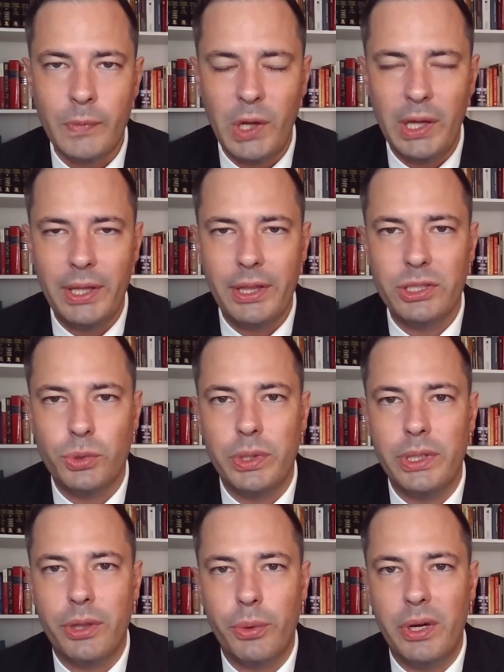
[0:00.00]
I think there's
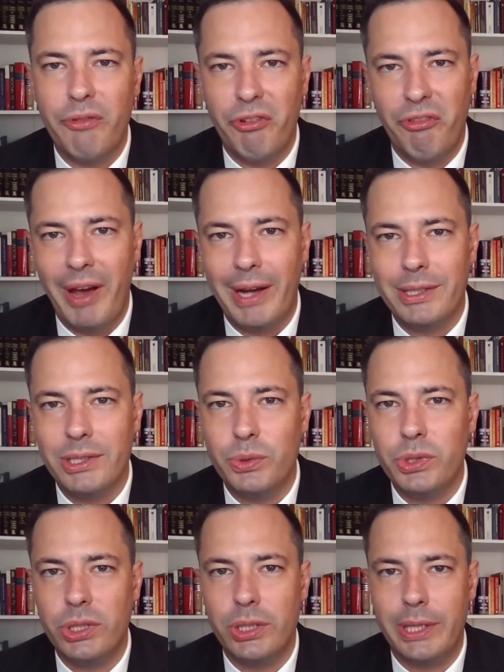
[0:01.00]
really three different factors
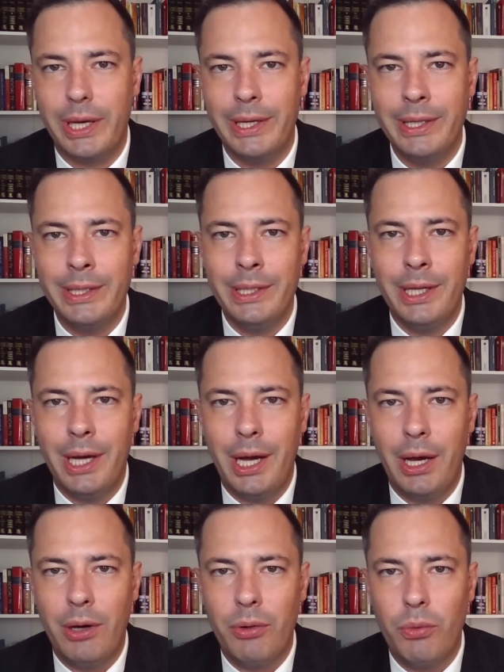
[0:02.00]
we should look at.
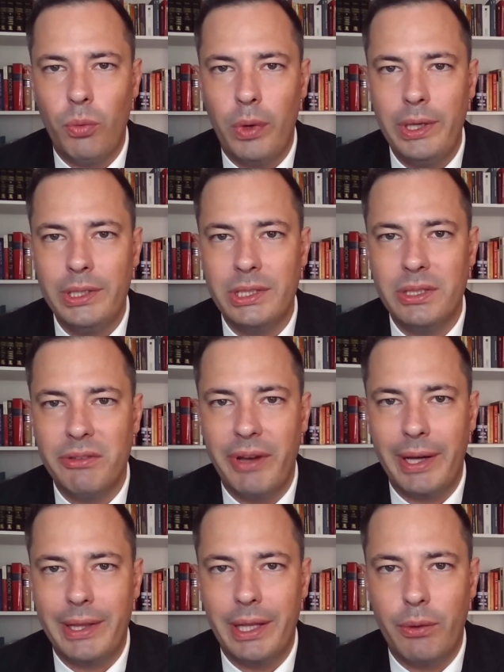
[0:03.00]
One is the
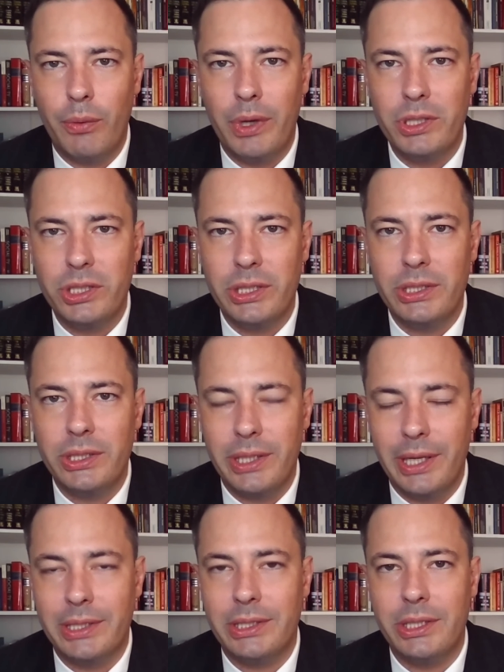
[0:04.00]
fact that Russia,
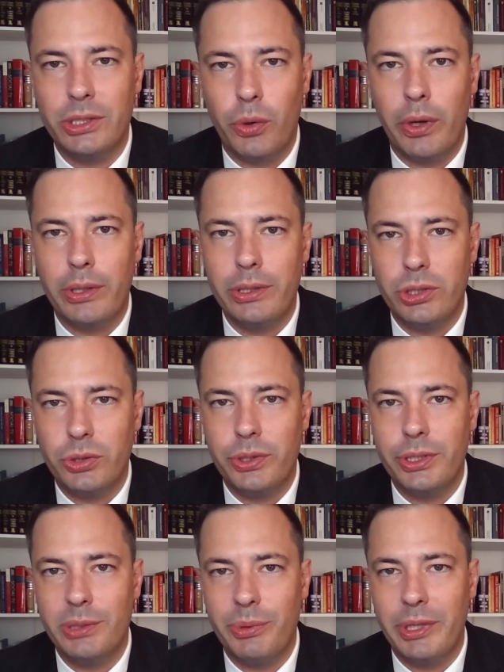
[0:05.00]
yes, its oil
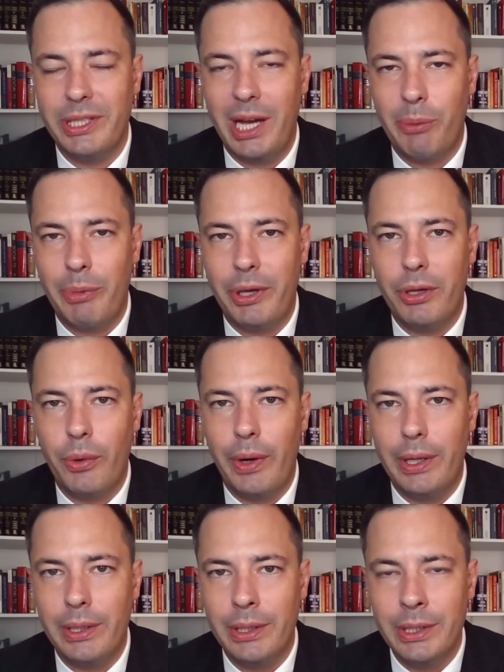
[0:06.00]
industry is being attacked by
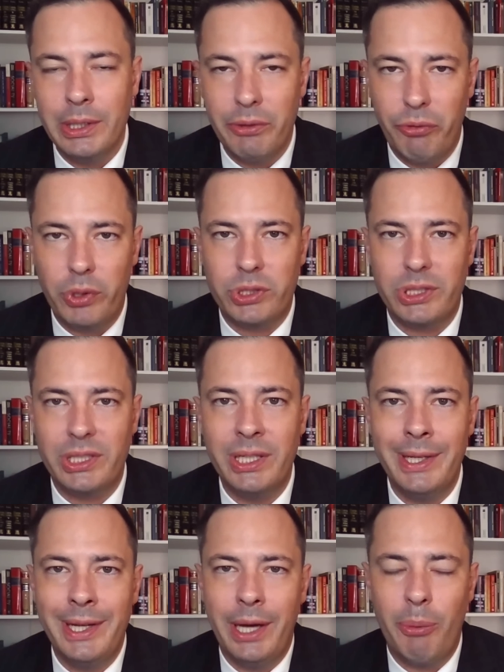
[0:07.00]
Ukraine. Fortunately,
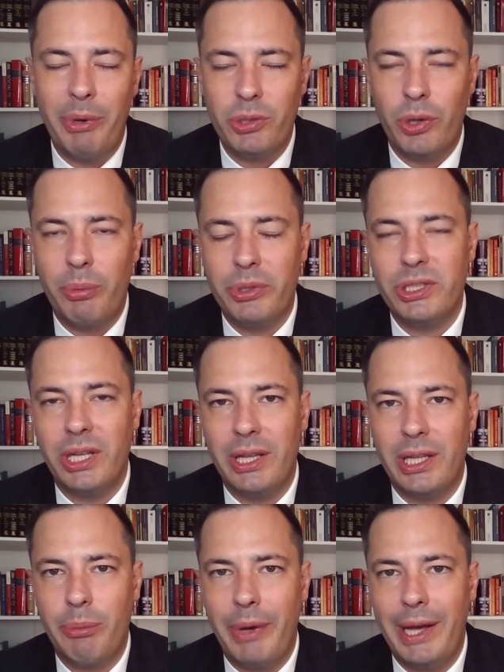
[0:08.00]
about 20% of the
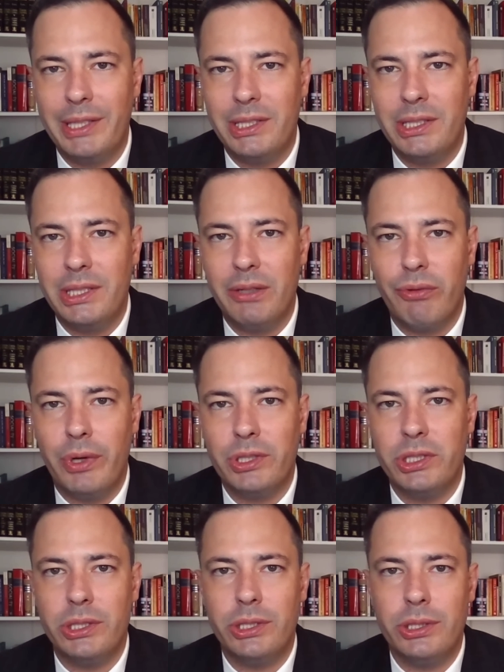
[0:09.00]
capacity of
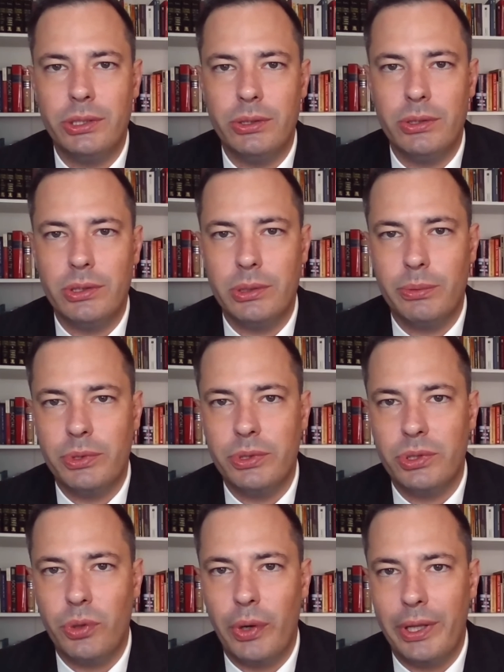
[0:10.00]
Russia to
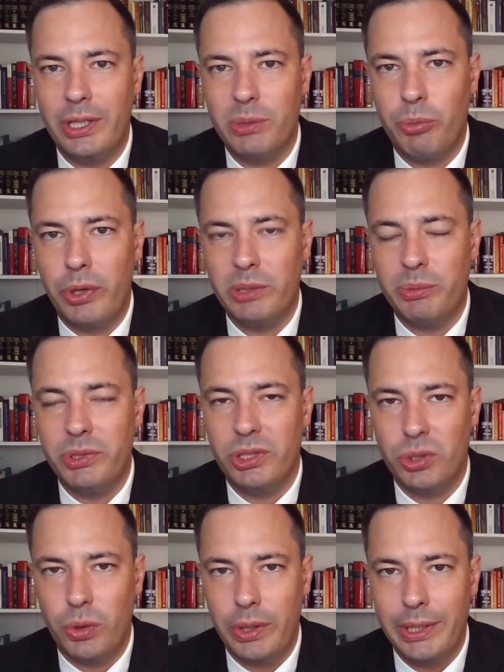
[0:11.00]
produce oil at this point has been
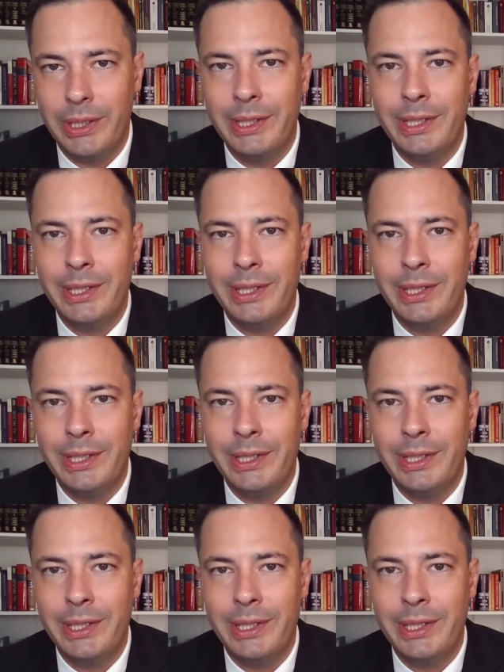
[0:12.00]
destroyed.